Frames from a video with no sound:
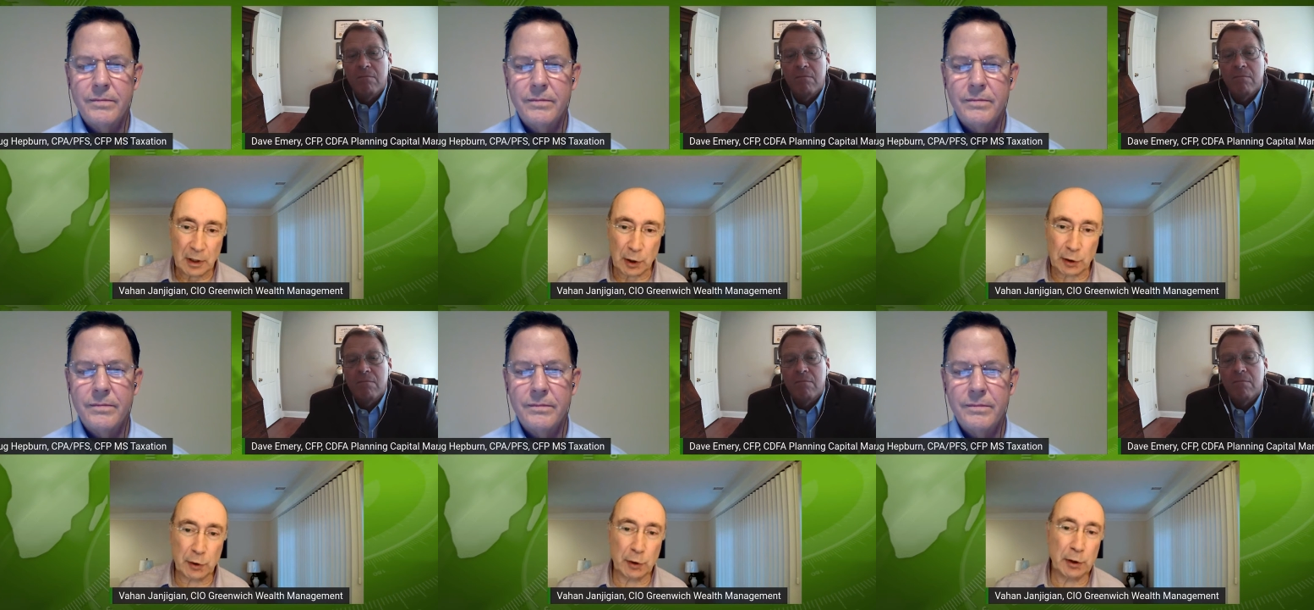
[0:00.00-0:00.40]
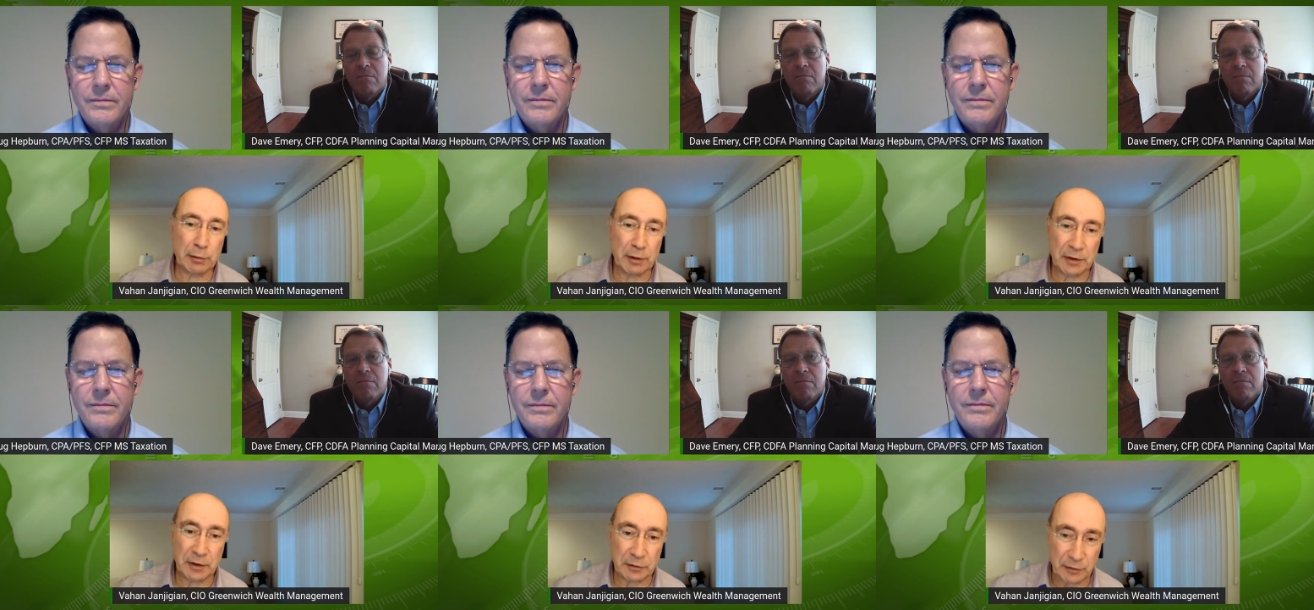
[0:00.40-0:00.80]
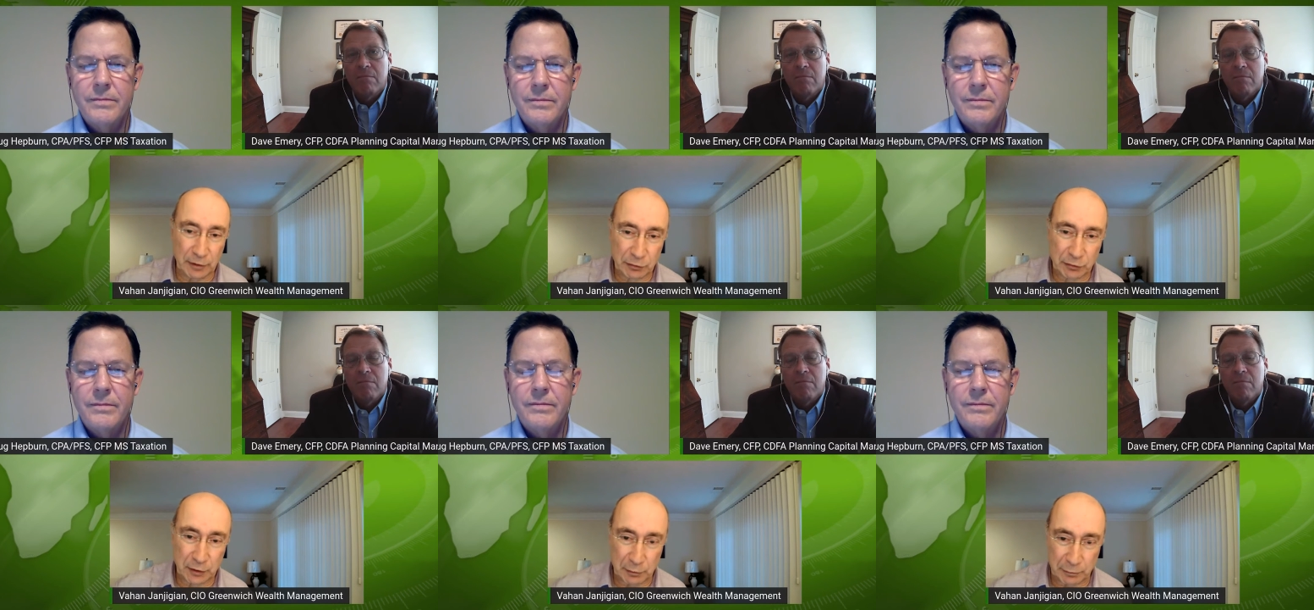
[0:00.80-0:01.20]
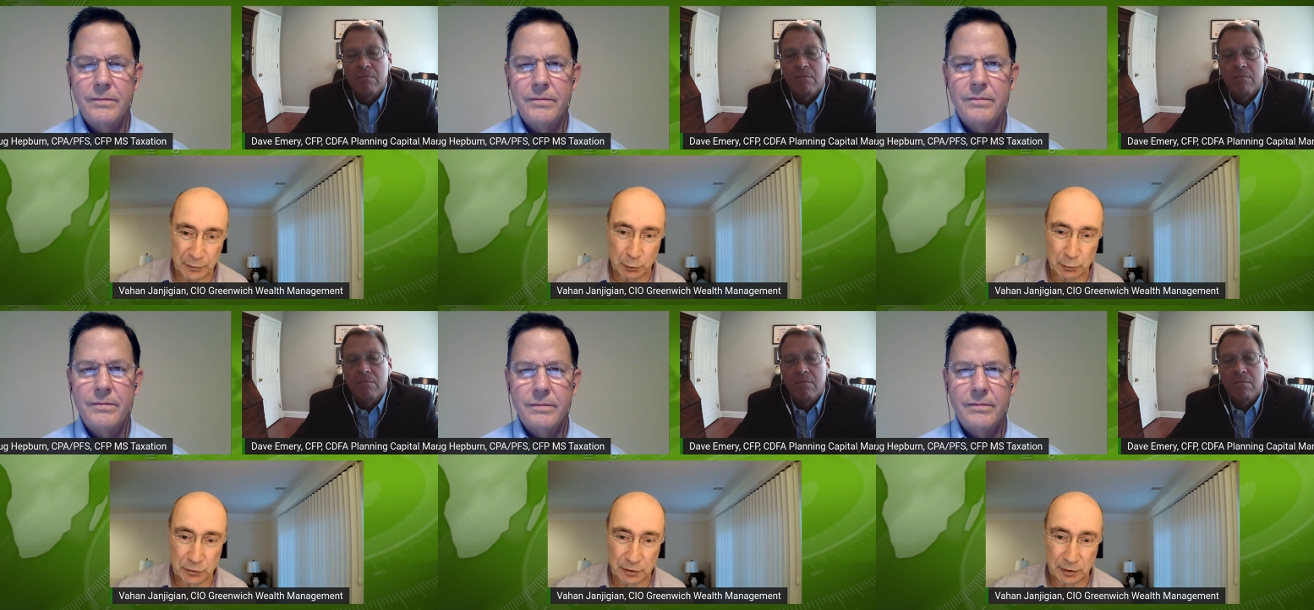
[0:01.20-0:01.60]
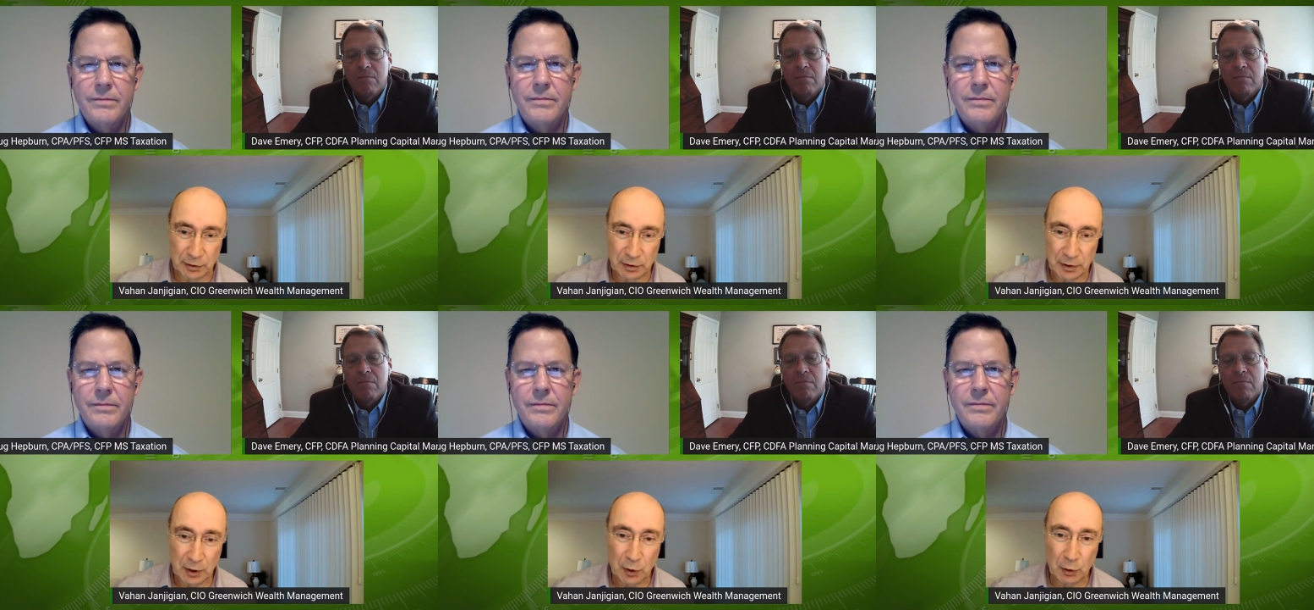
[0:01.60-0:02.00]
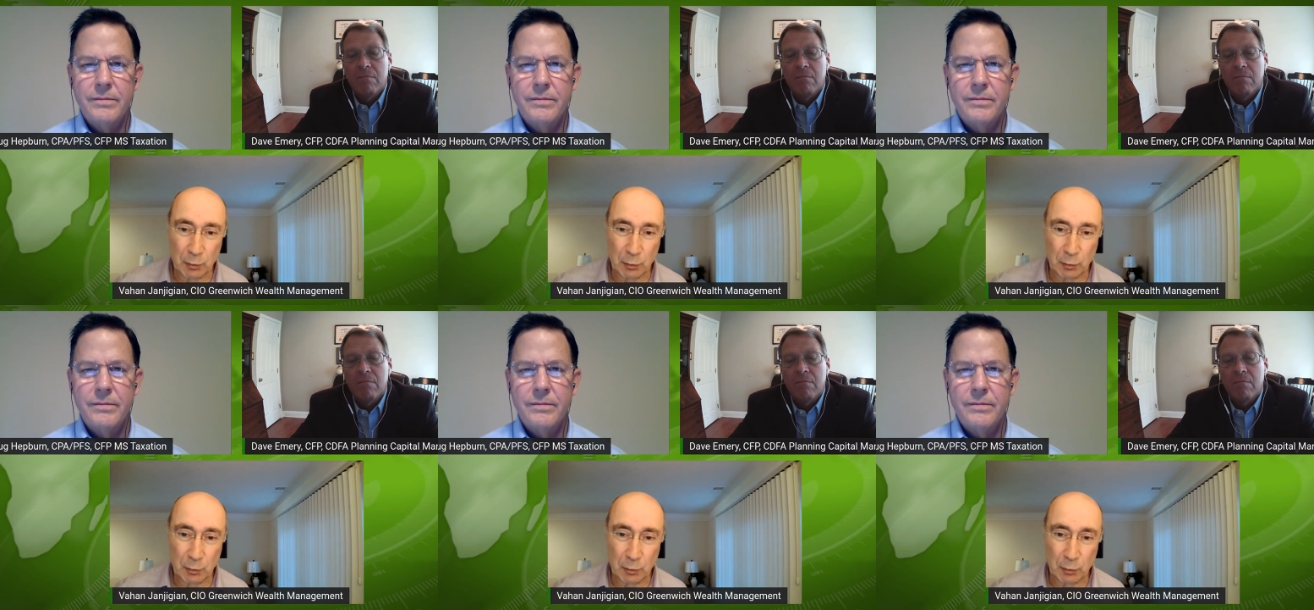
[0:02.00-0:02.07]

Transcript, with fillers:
Speaker 1: occur in the distant future,